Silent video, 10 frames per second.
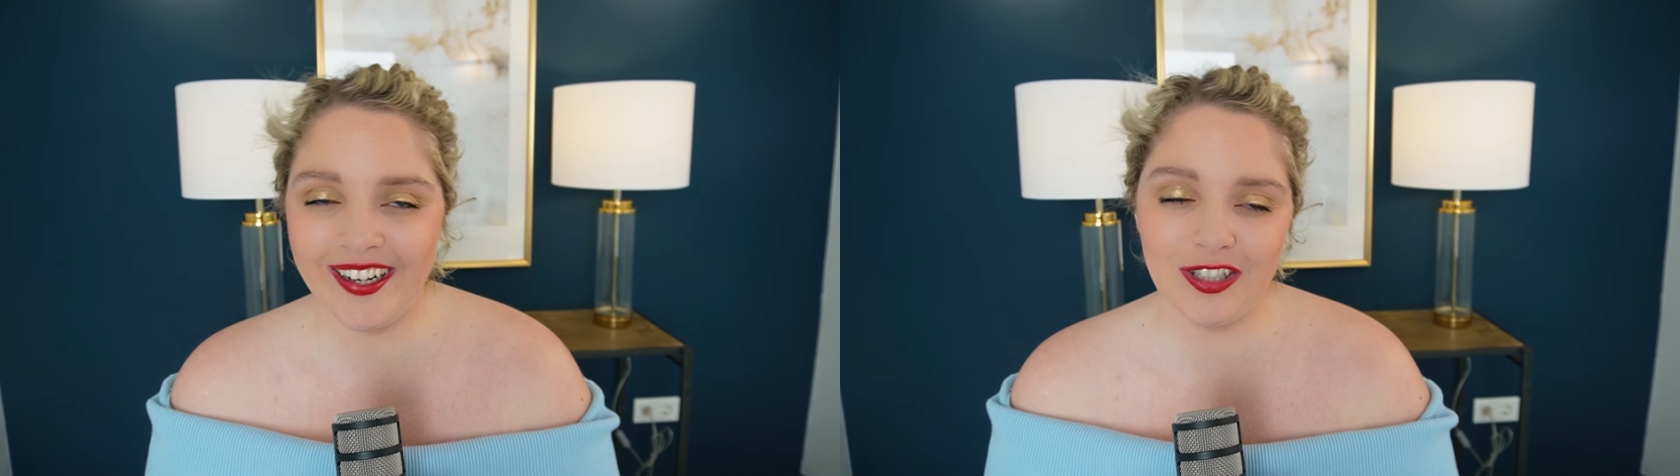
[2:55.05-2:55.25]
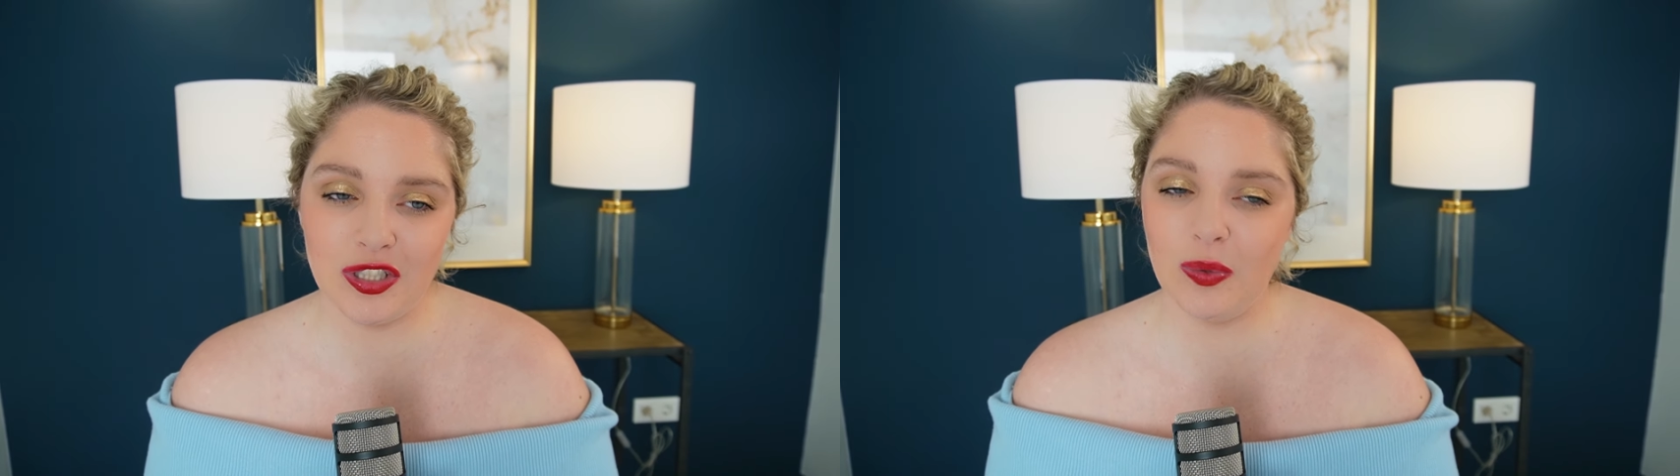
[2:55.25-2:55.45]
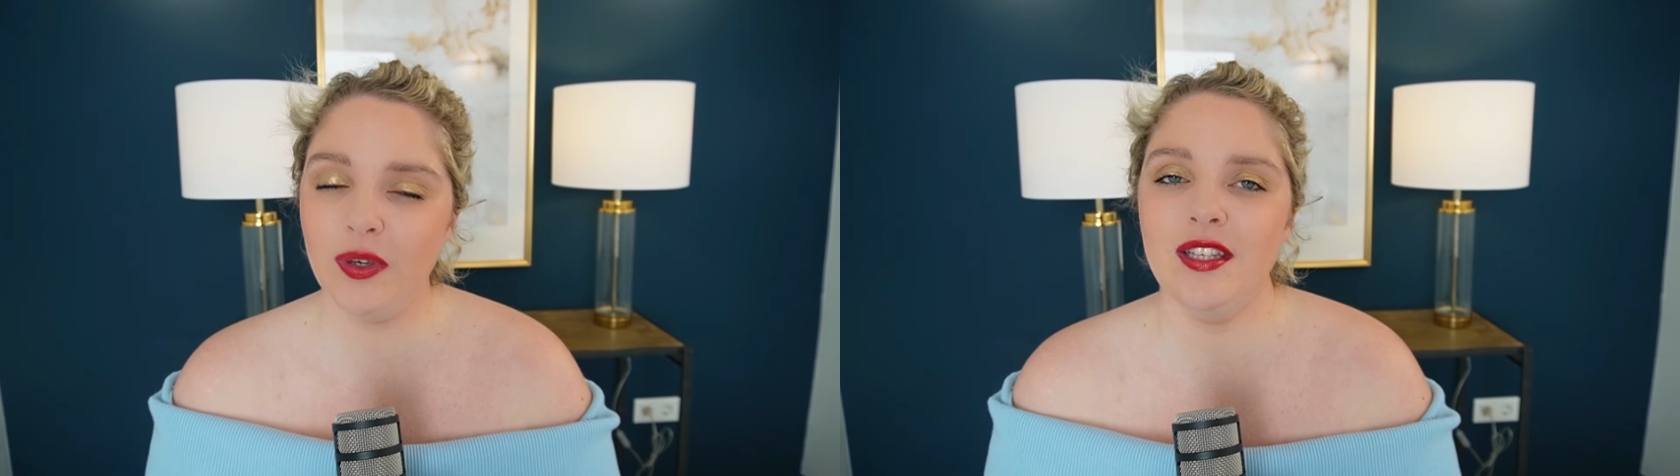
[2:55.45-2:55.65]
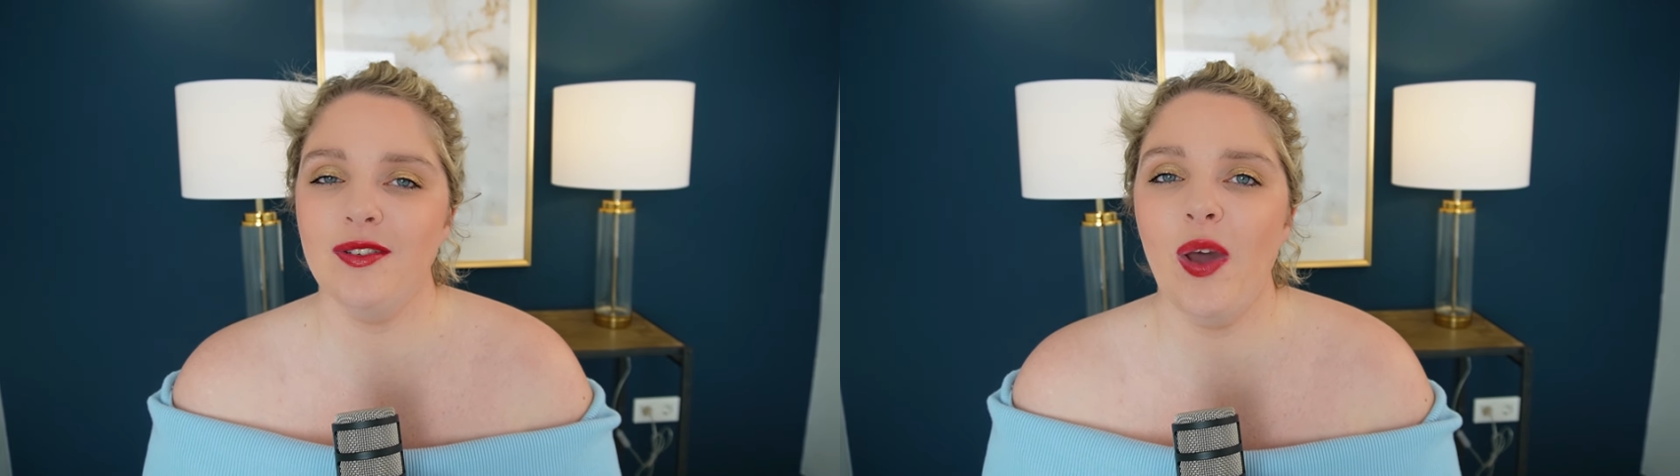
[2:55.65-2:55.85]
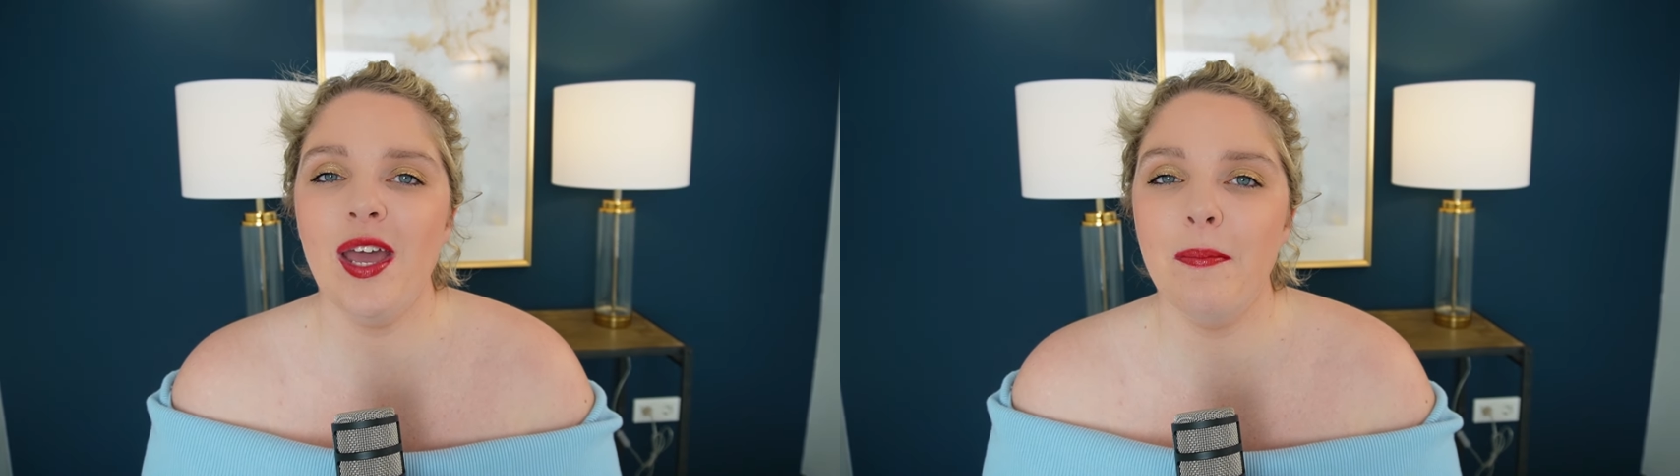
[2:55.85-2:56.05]
And so it's
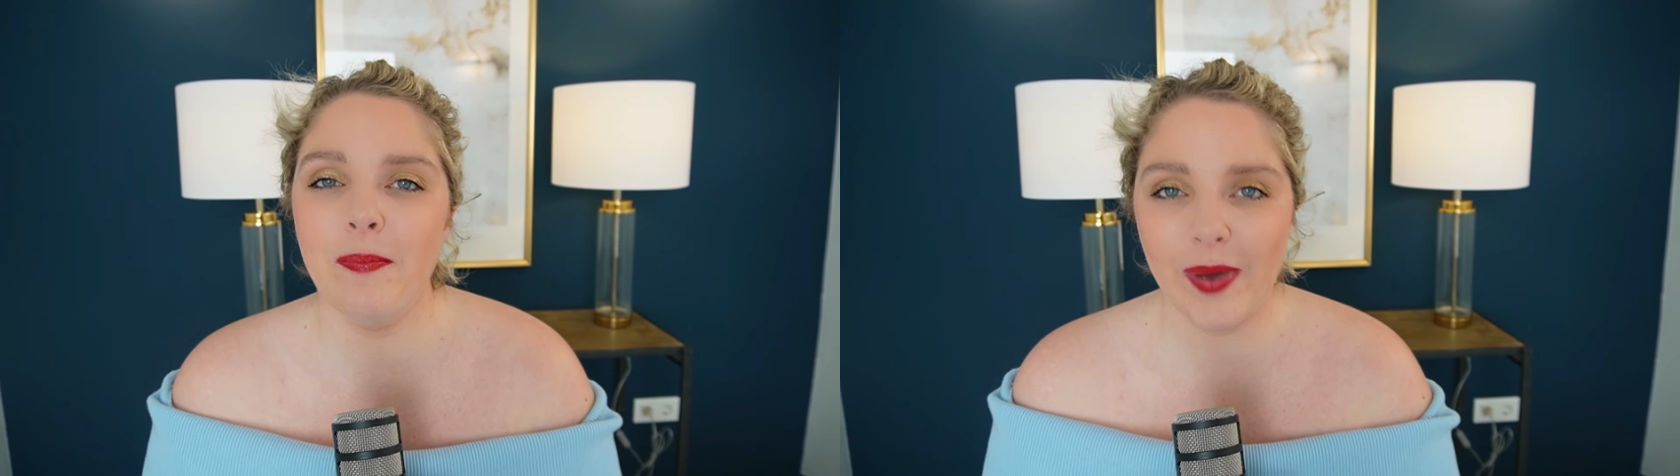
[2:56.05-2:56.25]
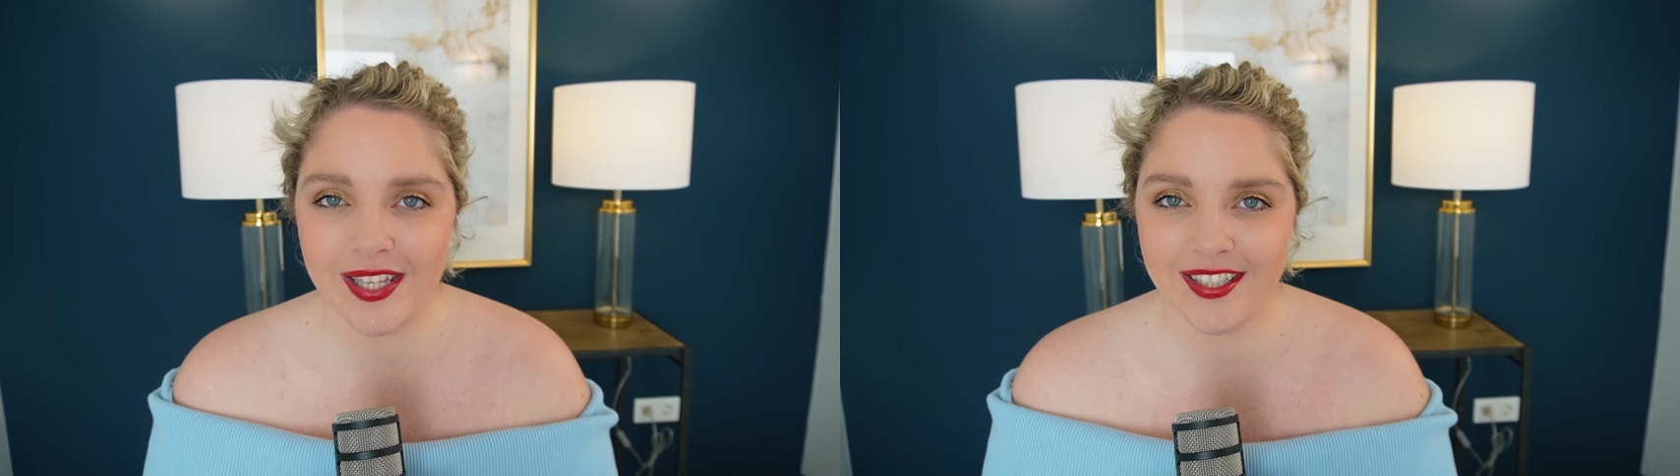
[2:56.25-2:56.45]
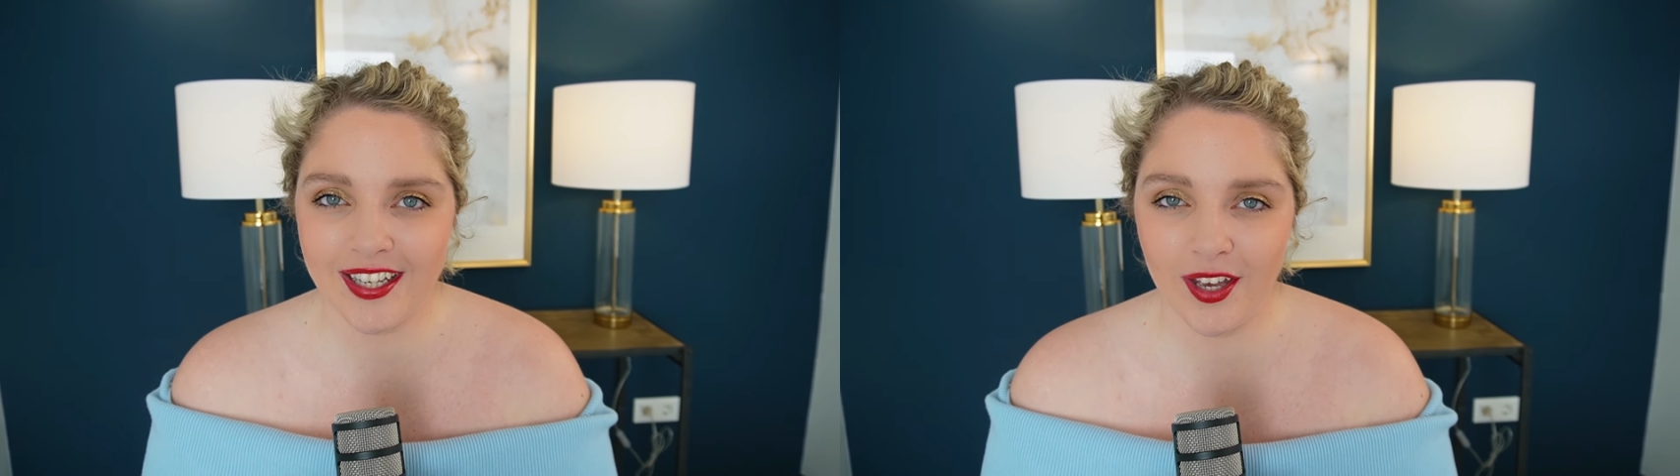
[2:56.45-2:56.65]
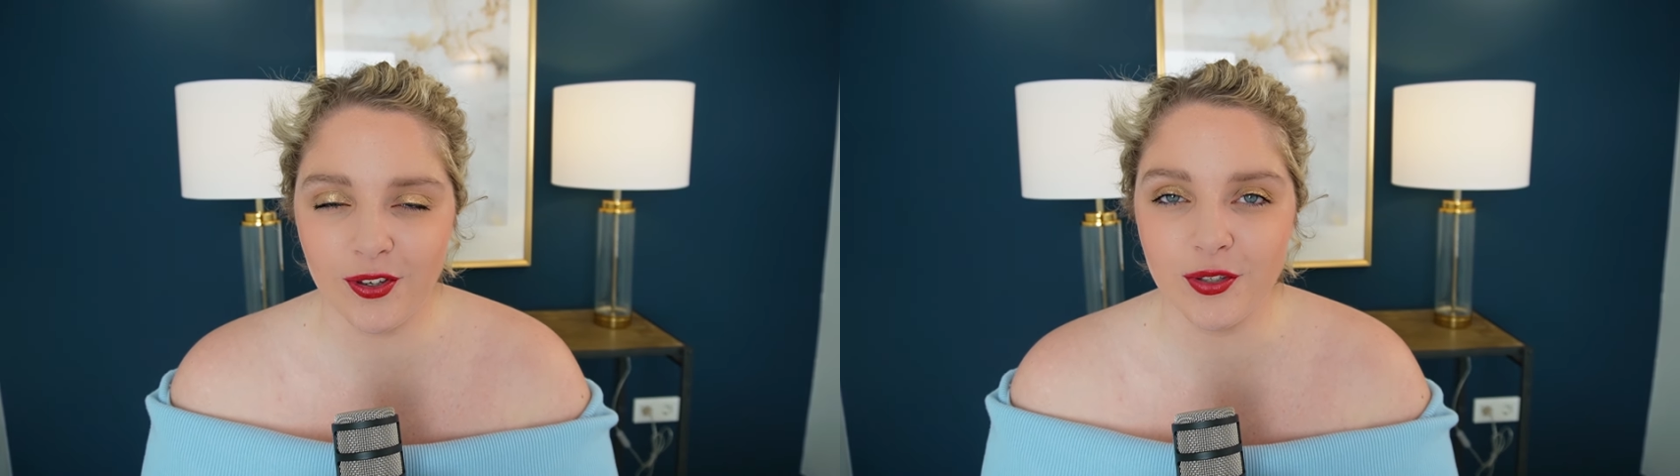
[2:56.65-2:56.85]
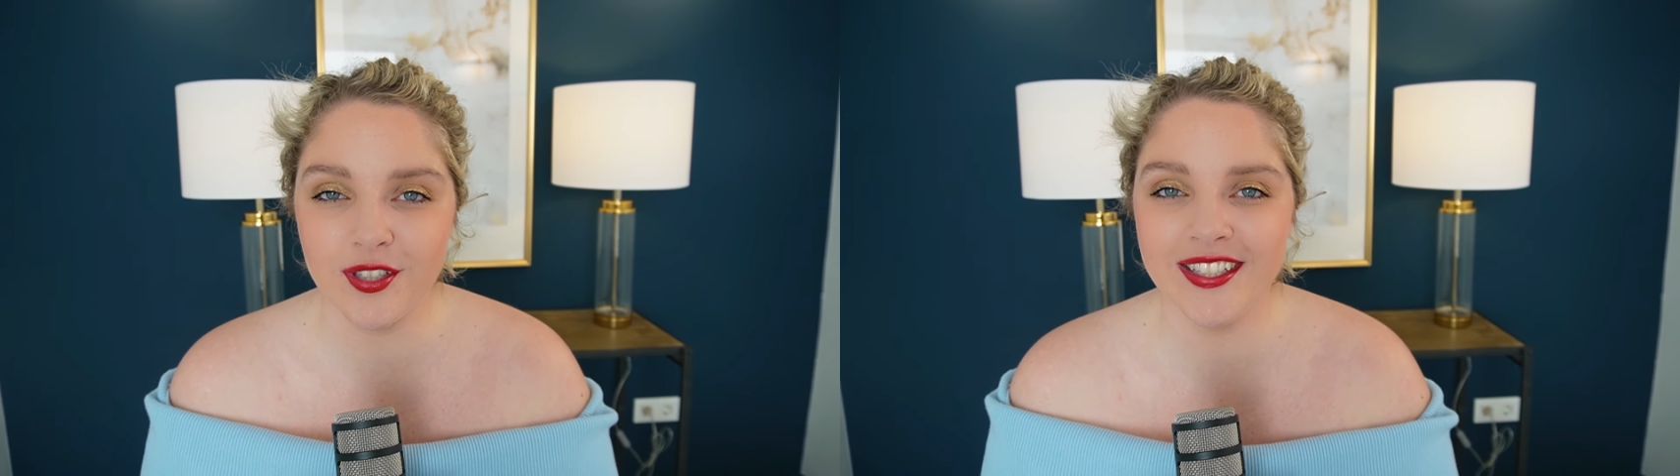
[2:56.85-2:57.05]
quite a busy
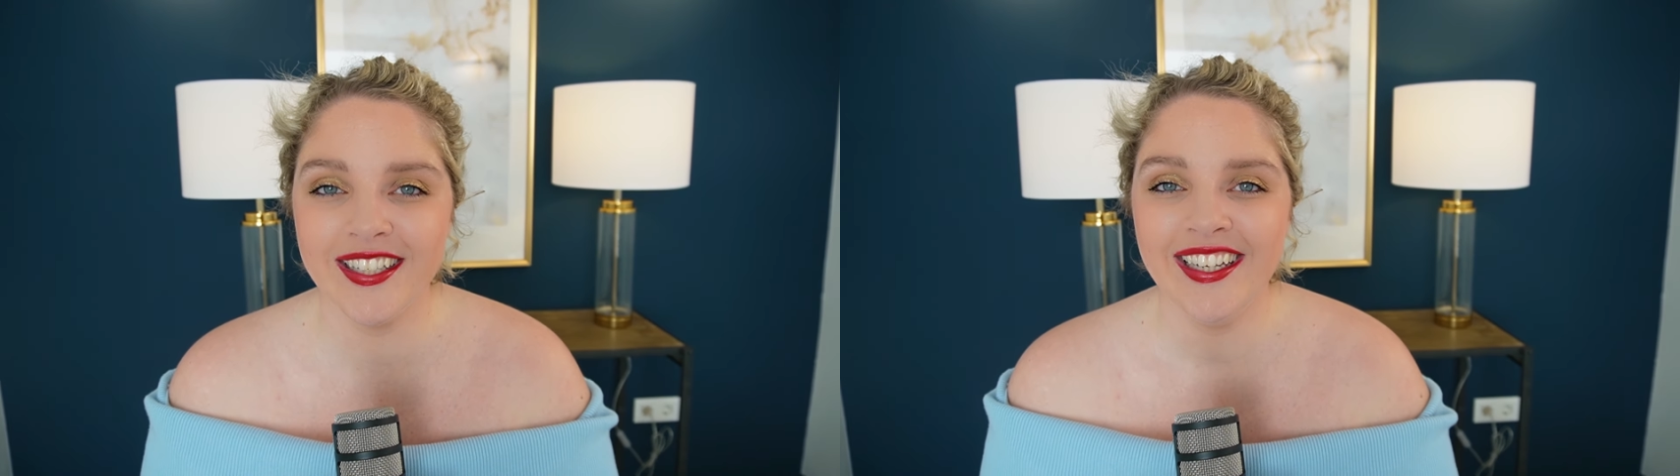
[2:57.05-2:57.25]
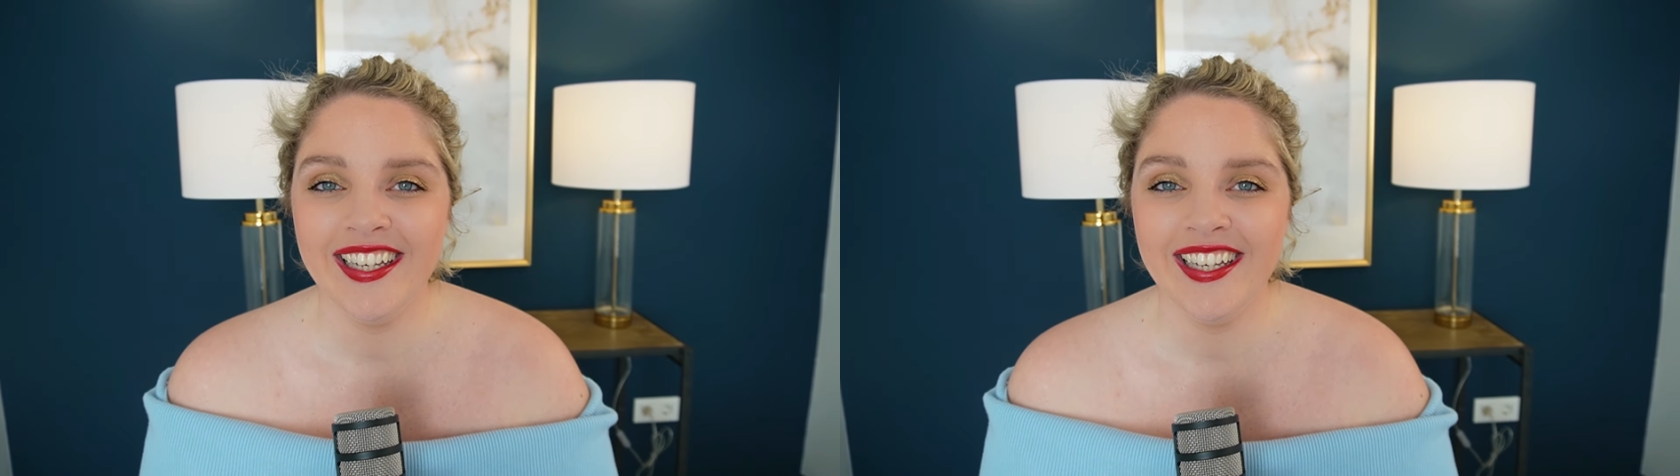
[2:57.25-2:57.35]
house.